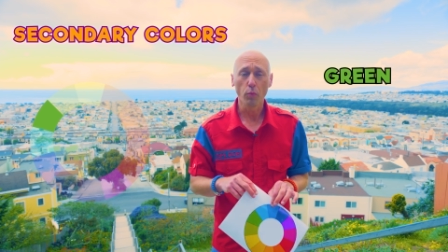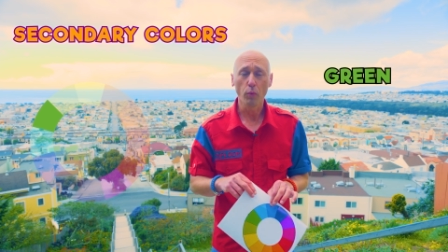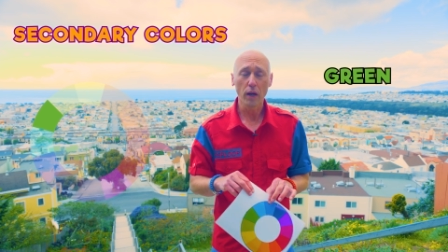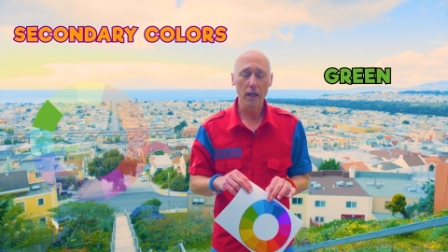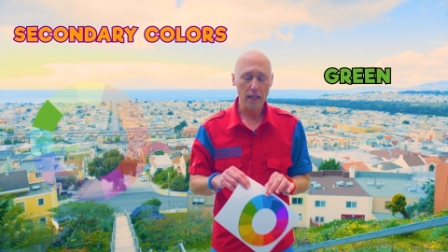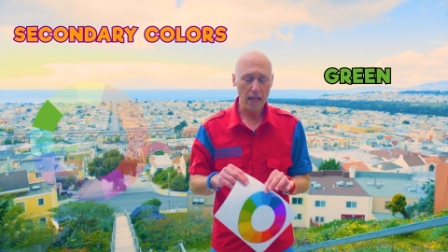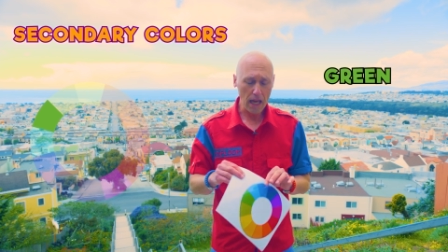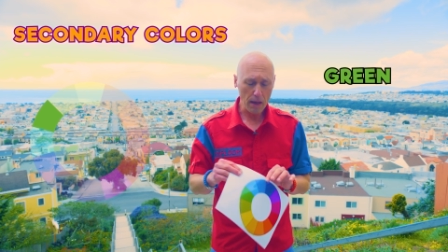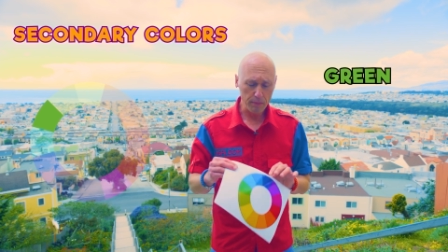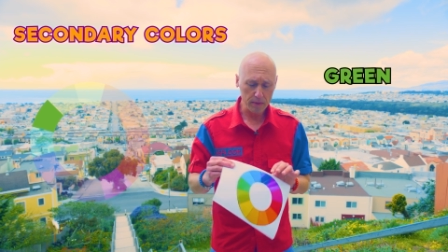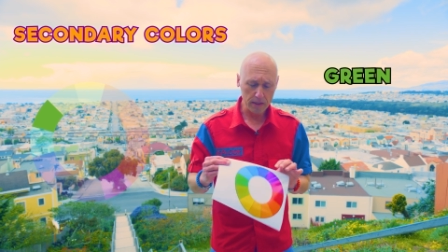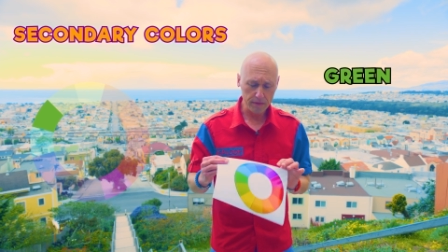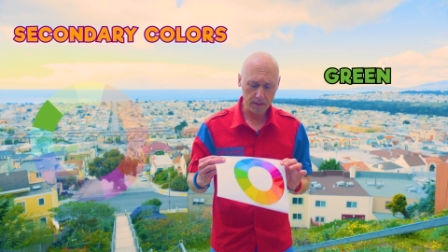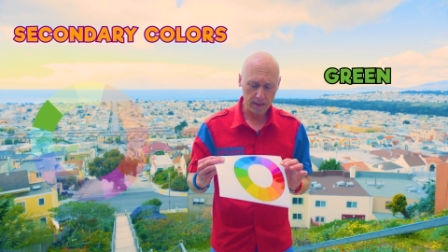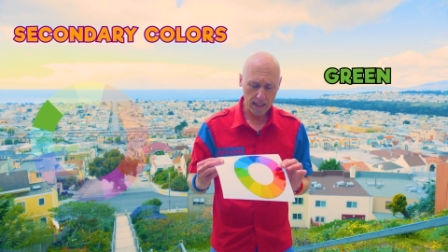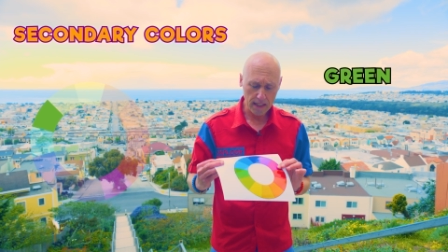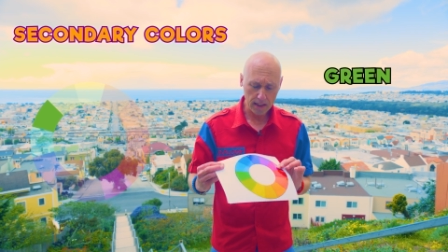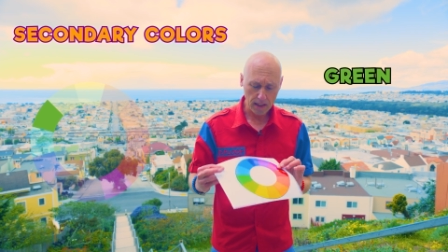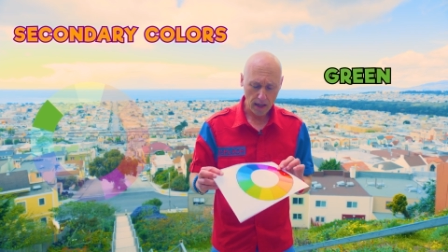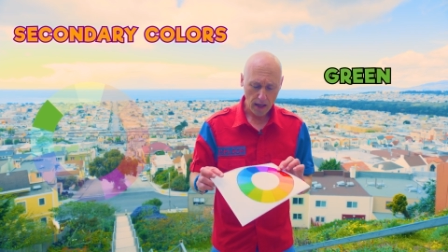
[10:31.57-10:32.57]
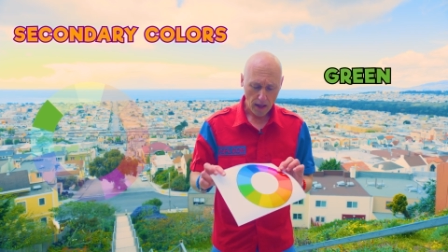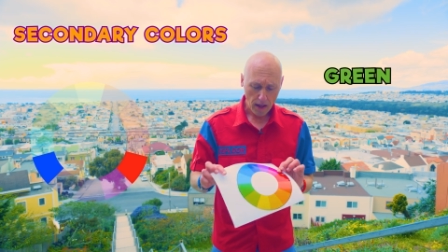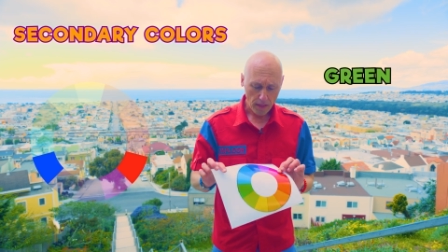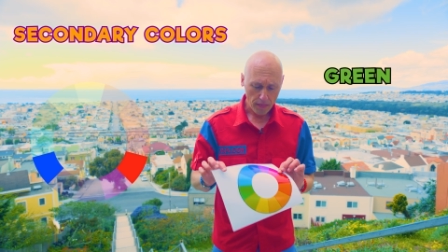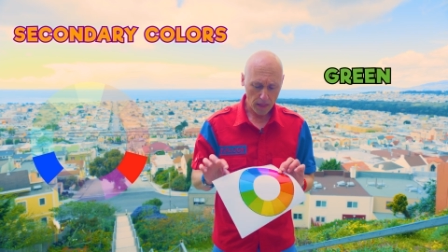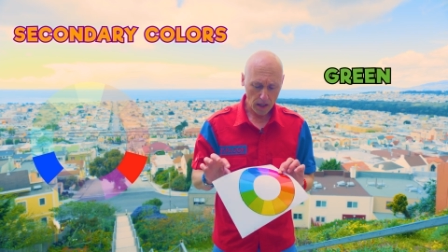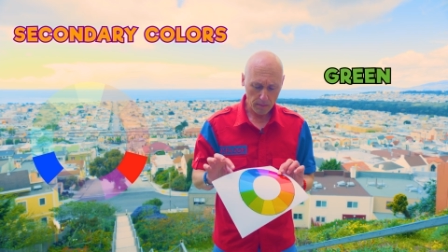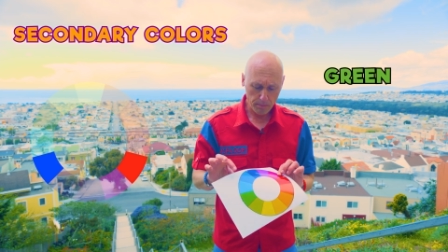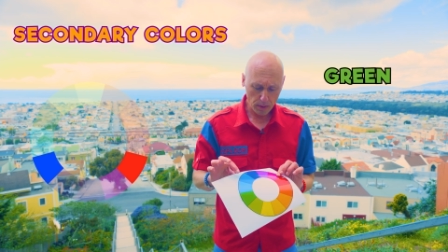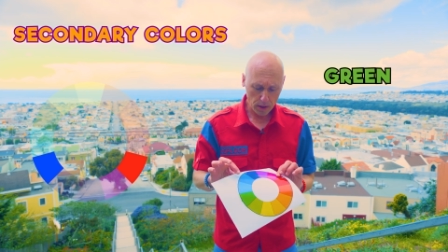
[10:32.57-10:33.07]
What happens if you take
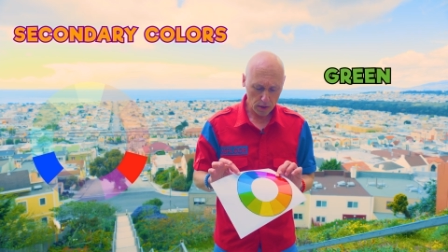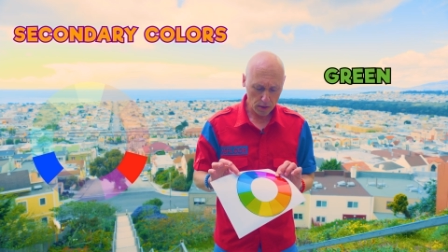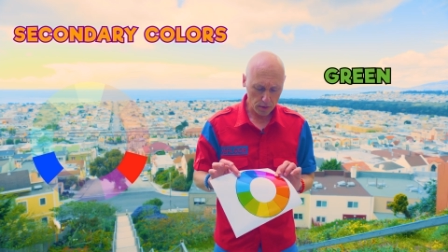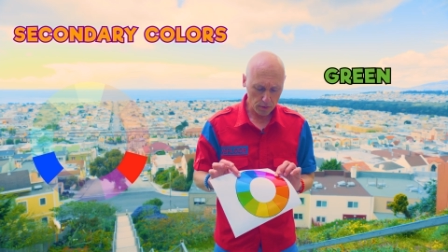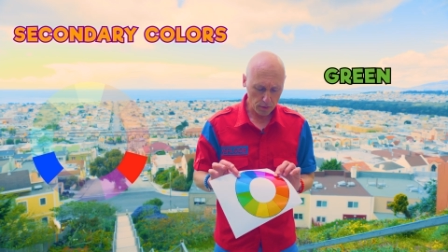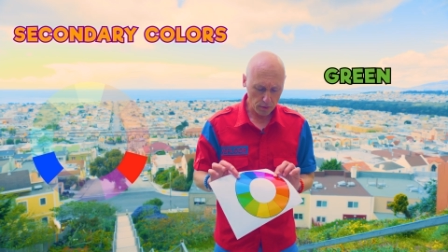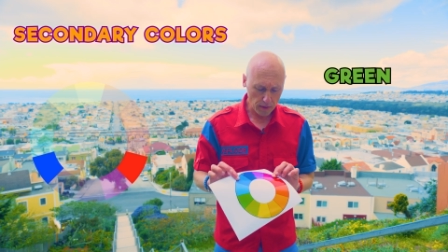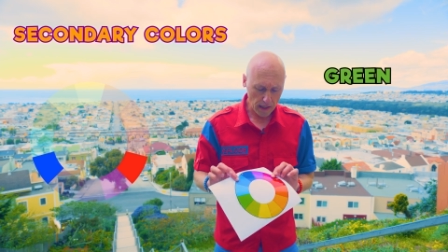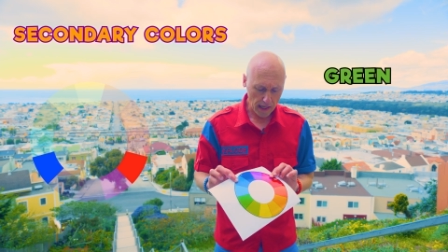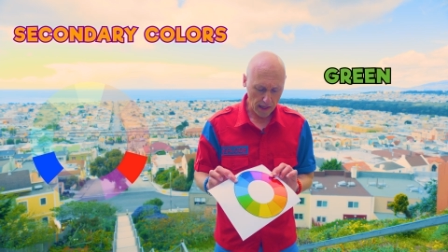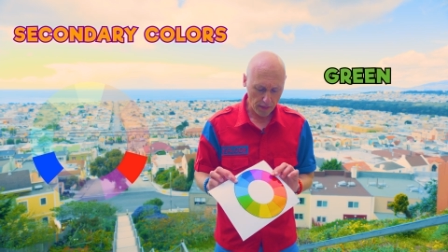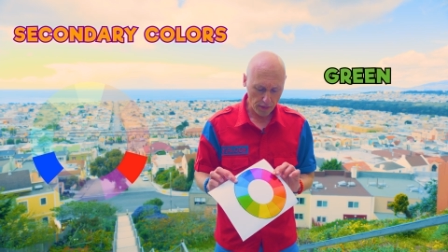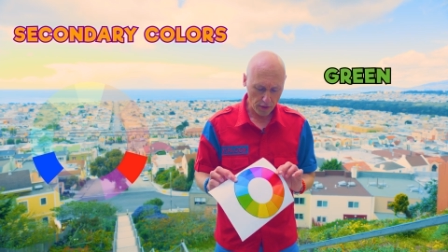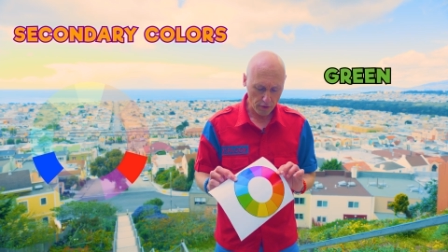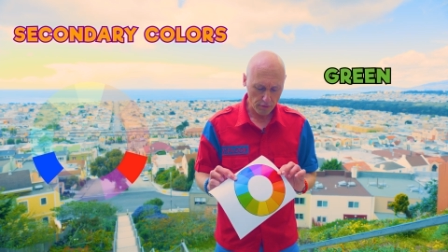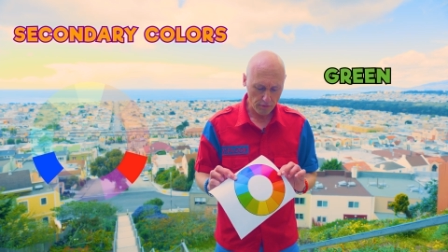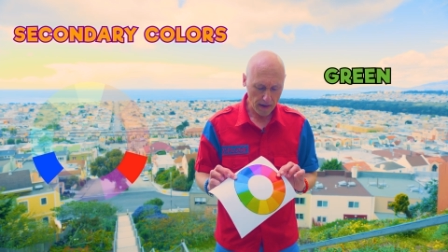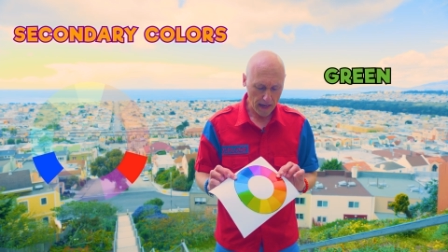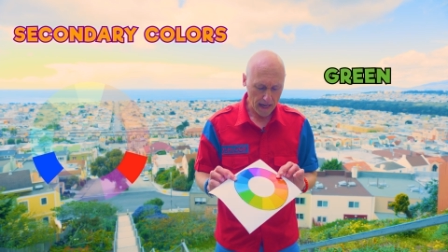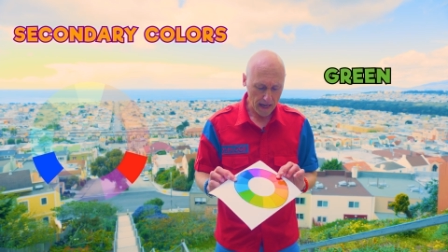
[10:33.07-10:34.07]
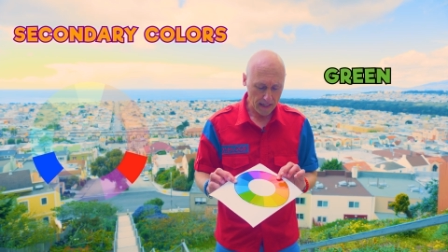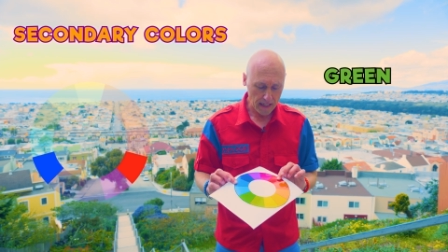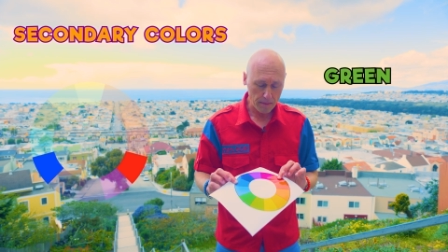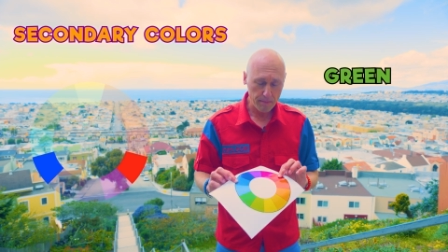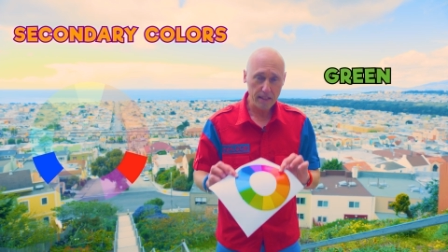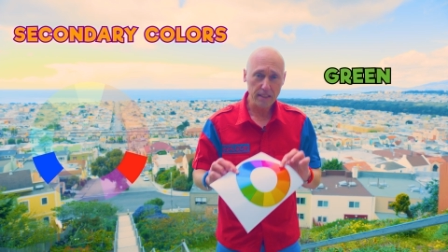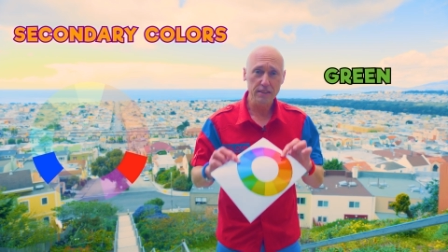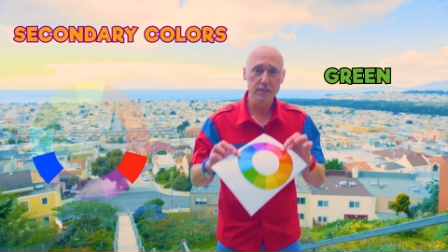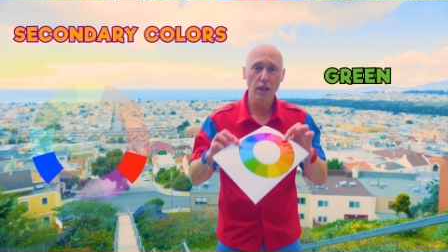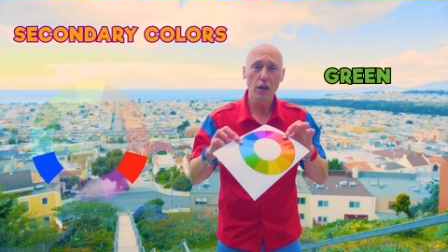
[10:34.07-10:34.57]
the blue and the red and
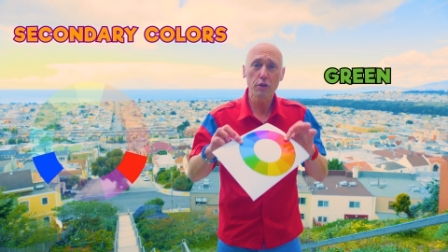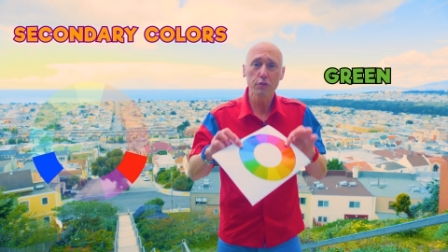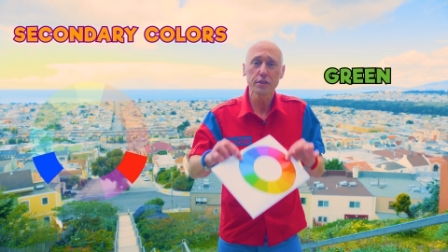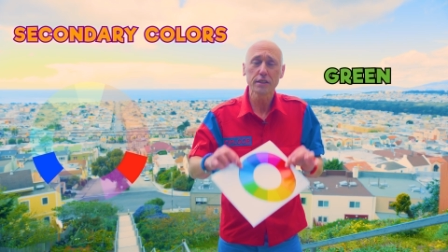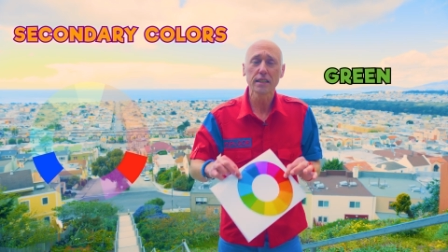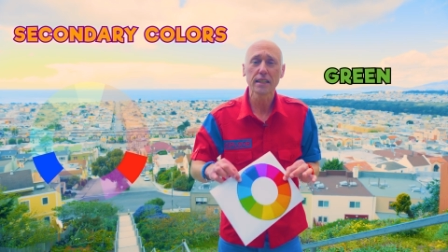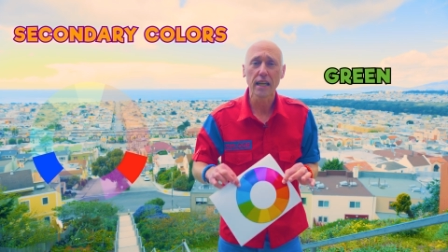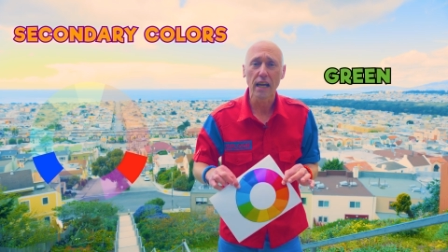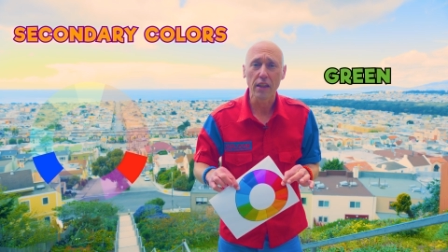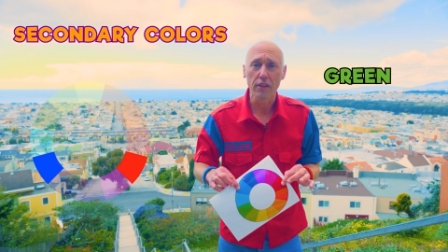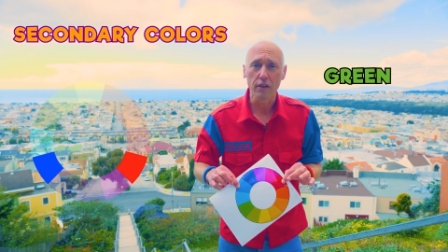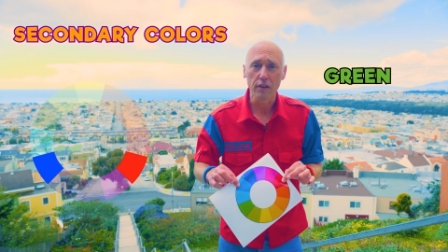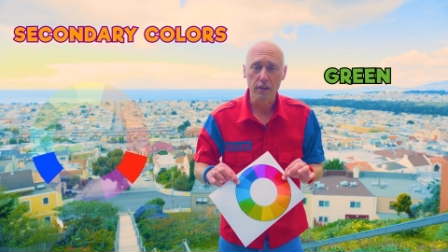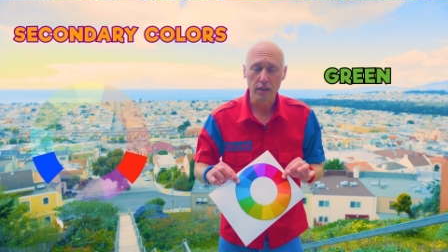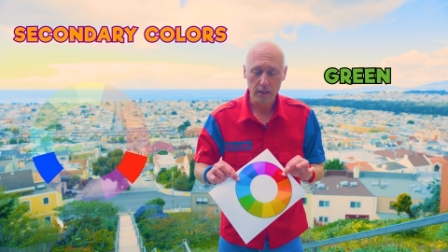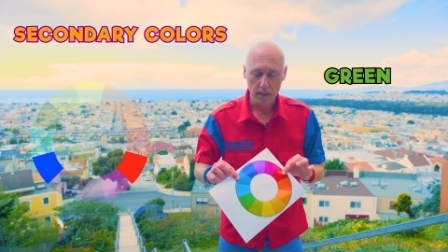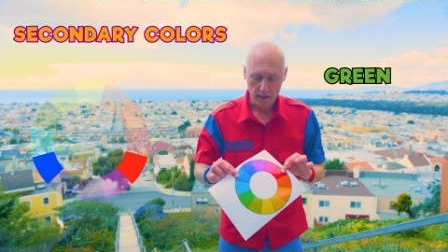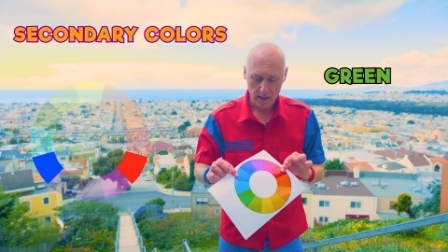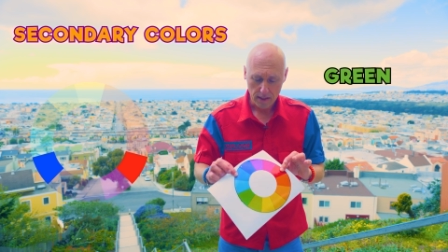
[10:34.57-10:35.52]
mix those together?